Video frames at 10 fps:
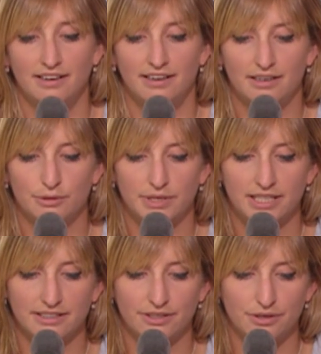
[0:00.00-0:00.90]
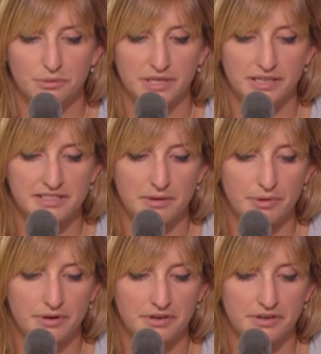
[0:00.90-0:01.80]
Uh, well, you know, when I step
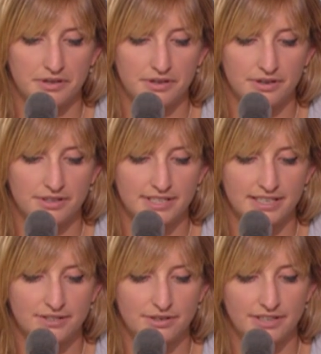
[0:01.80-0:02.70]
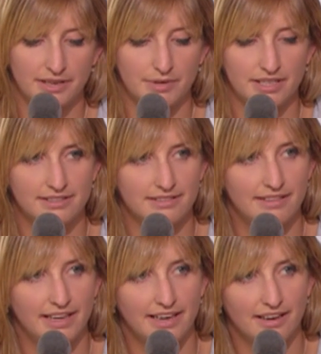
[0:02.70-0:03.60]
on a, on a tennis court, I'm not
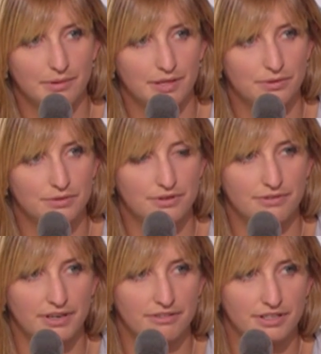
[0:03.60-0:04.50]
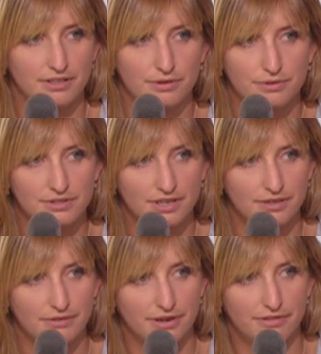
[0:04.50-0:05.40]
thinking about who's the favorite and who's not
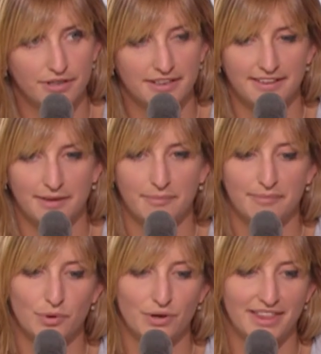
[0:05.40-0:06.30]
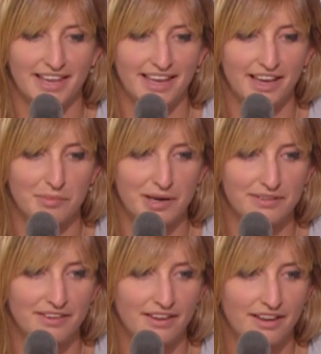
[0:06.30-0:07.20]
the favorite. I'm more thinking
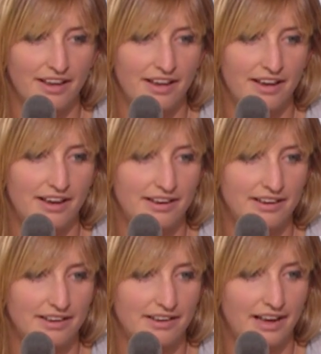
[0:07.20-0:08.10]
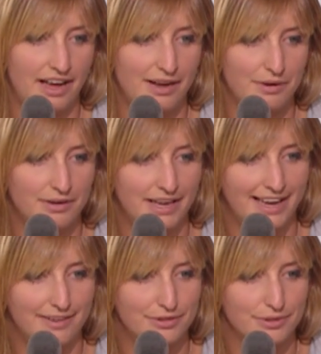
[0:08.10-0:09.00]
about uh, how I
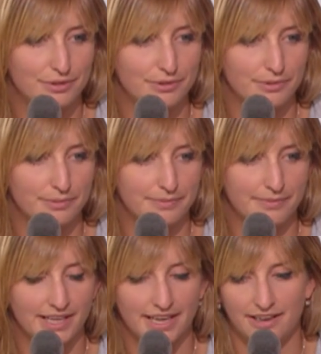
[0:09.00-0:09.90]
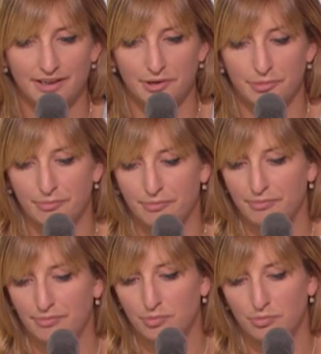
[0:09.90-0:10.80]
have to um,
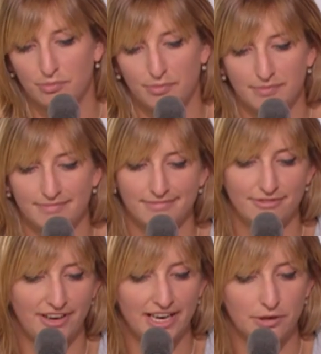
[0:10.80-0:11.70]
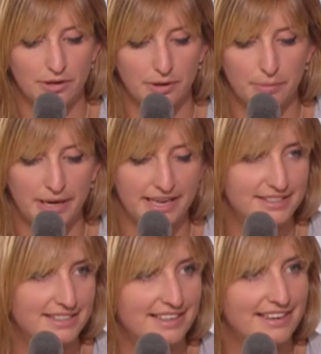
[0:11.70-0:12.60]
mm, find a
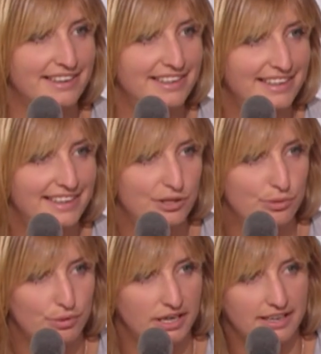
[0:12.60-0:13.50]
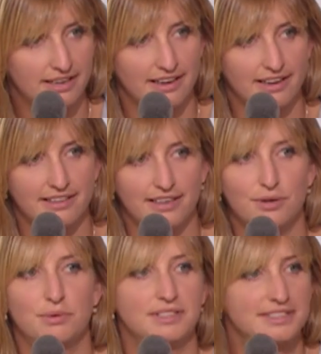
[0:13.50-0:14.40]
pace uh, to break uh, the
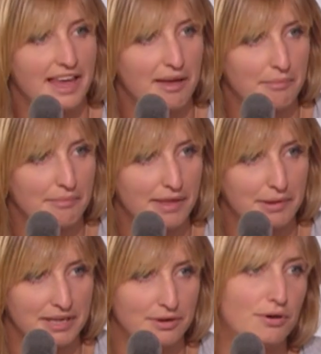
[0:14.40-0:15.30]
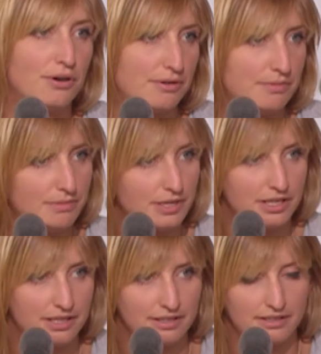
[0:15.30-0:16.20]
other one's game. I mean, or
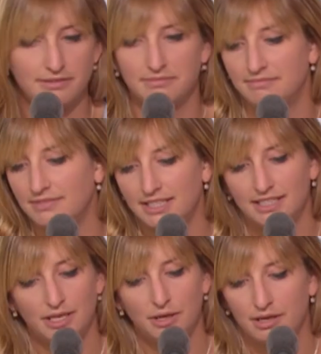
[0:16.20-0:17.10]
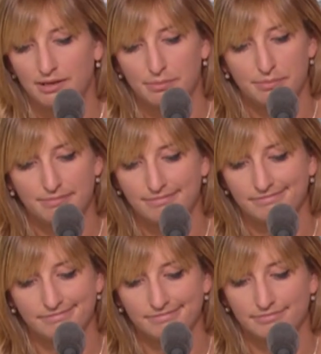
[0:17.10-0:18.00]
um,
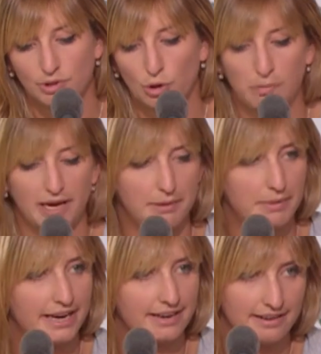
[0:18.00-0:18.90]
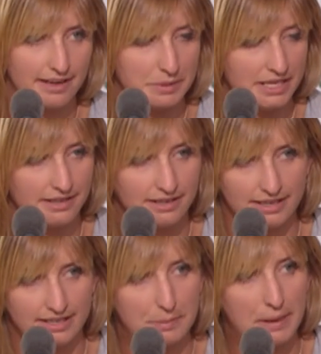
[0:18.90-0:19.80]
mm, or play mine. I mean, uh,
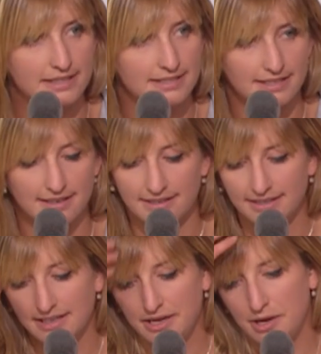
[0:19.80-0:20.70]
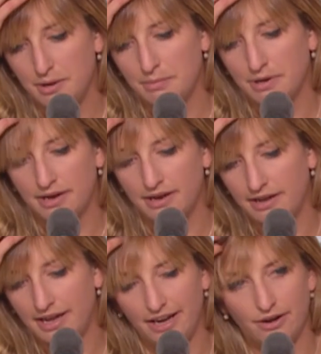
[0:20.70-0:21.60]
it depends. Uh, but
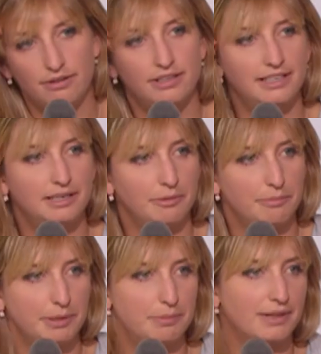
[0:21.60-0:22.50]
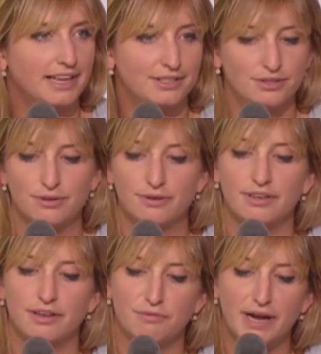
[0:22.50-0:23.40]
I know um, people like
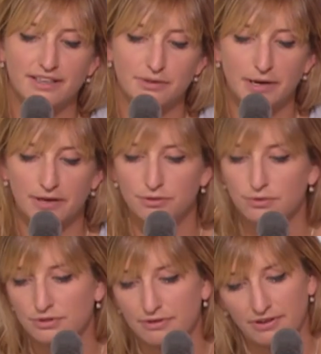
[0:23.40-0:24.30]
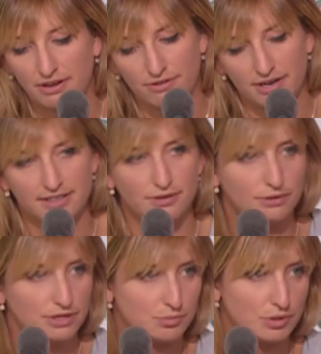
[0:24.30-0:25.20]
to write about who's the favorite and who
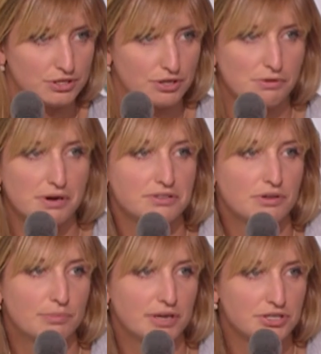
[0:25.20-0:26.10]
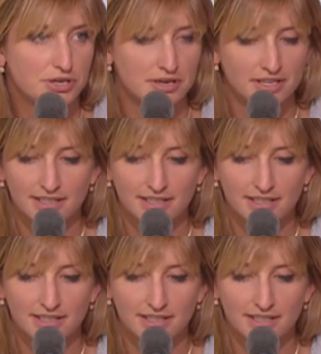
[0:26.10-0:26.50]
has pressure, who has no pressure.